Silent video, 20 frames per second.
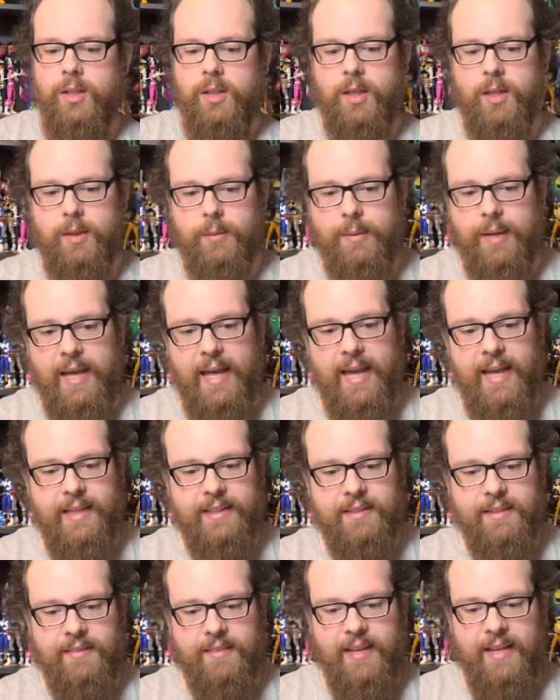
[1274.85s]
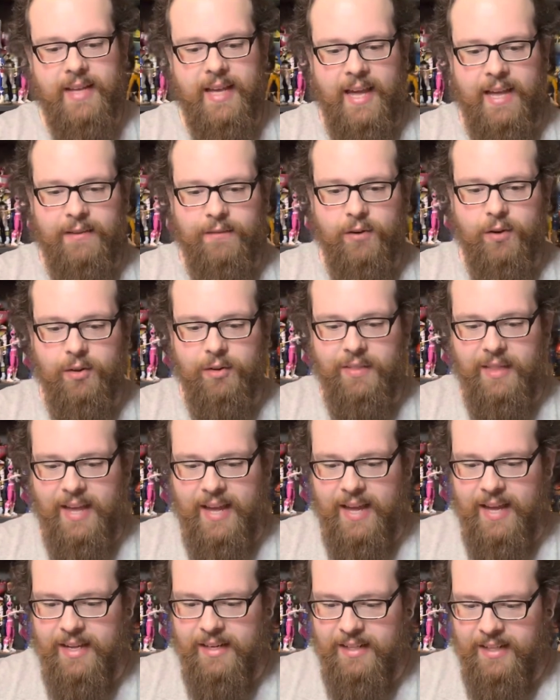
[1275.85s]
I hate that they gave her
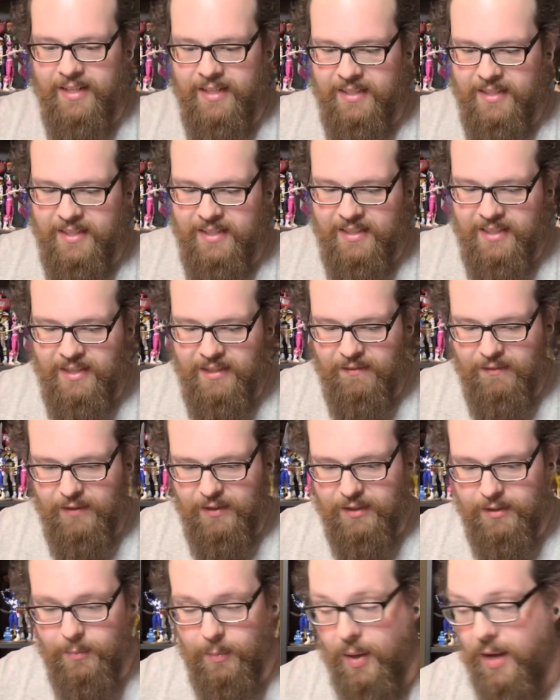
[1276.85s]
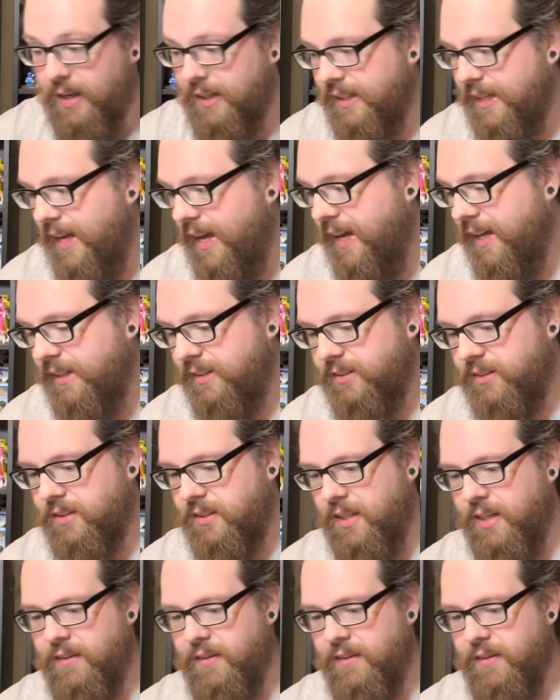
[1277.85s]
that and didn't give it to Podcast,